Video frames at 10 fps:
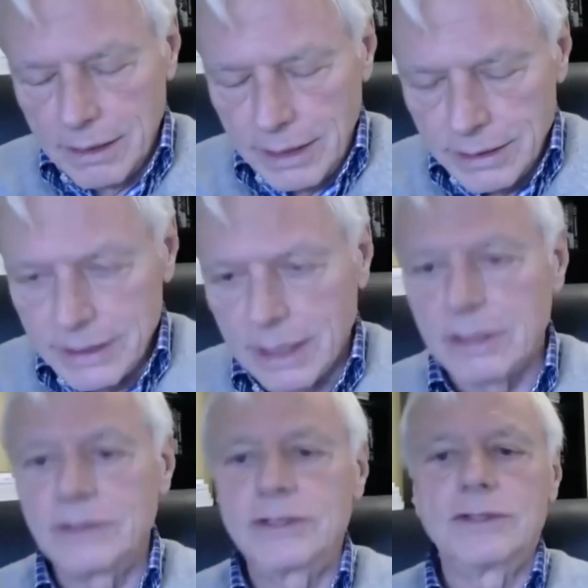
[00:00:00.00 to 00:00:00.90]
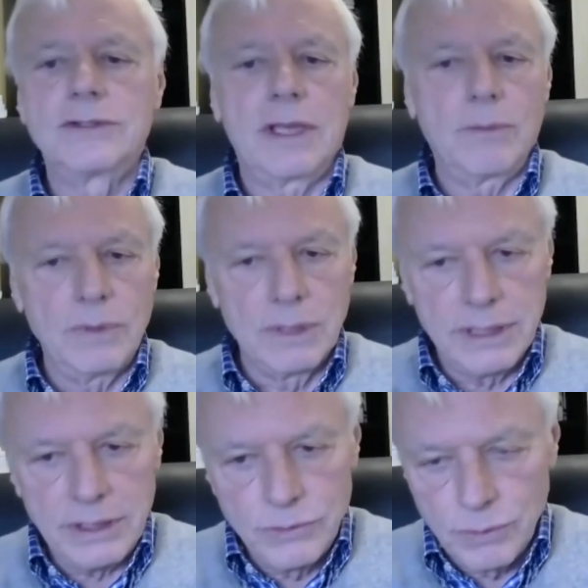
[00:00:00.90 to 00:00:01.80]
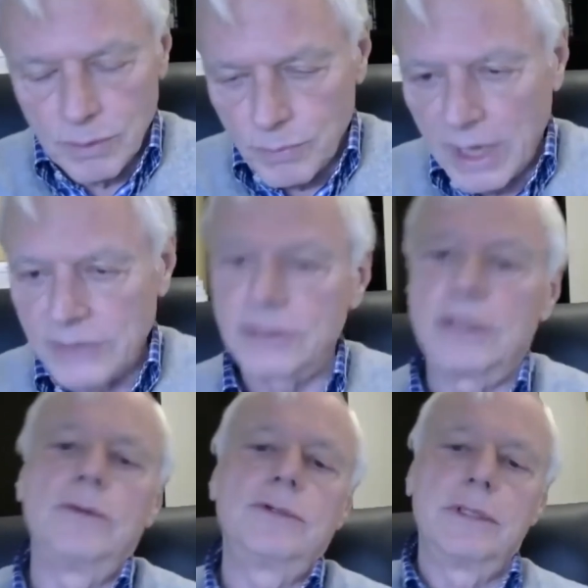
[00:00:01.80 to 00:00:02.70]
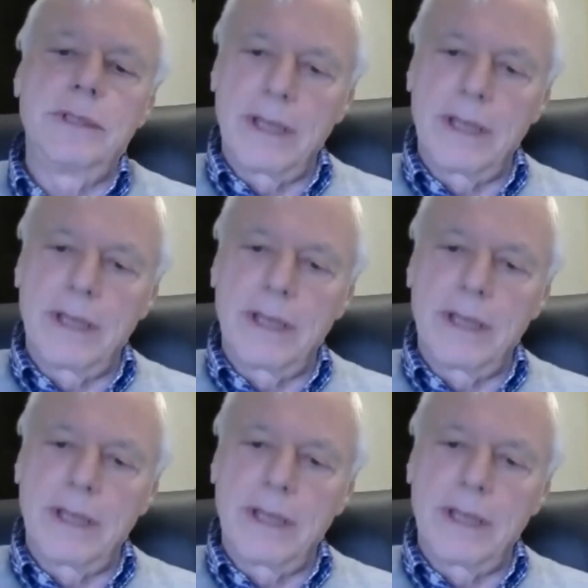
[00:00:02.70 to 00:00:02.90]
intelligence that would lead to a prosecution,